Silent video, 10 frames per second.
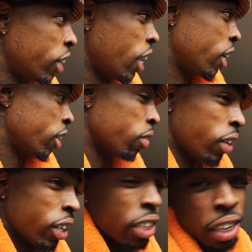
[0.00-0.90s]
Dallas,
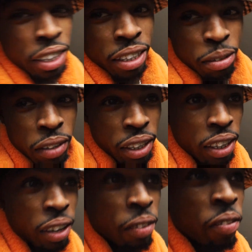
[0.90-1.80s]
man, Texas,
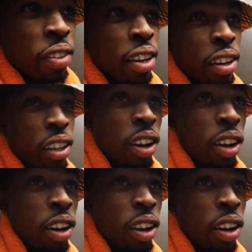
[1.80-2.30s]
man.